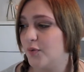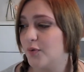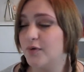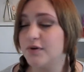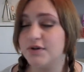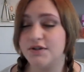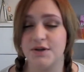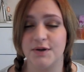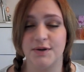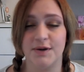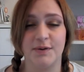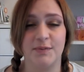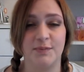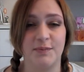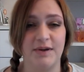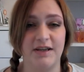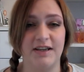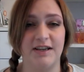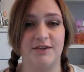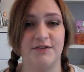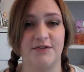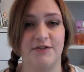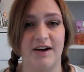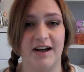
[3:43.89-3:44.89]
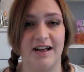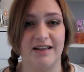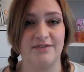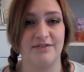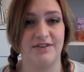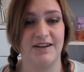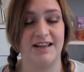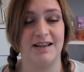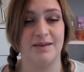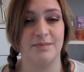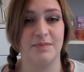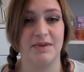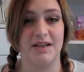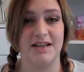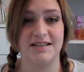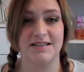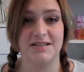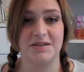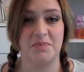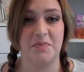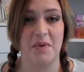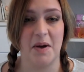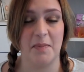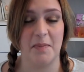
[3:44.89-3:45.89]
Also in week 5, Liam
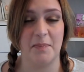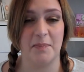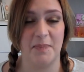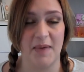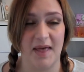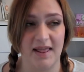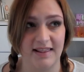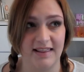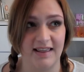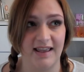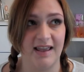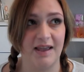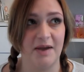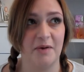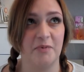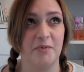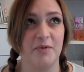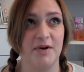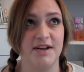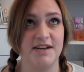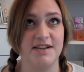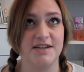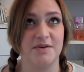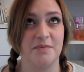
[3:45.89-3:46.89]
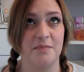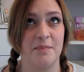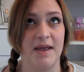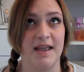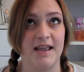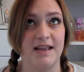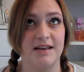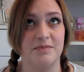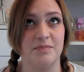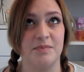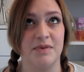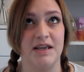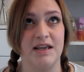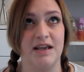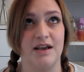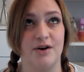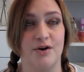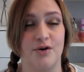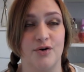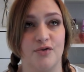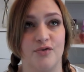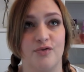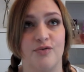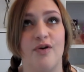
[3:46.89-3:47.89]
kissed my belly, which made me
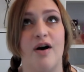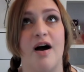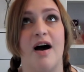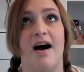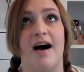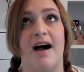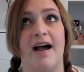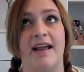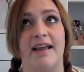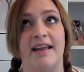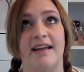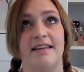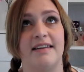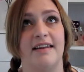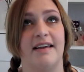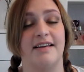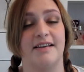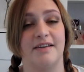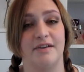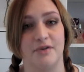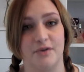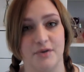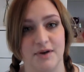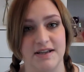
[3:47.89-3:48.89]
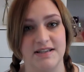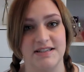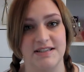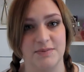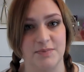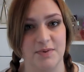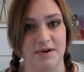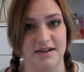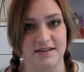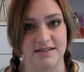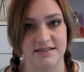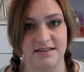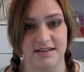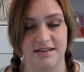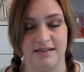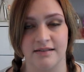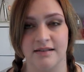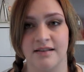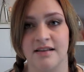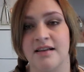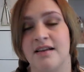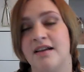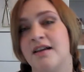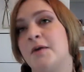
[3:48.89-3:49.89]
cry like a crazy person.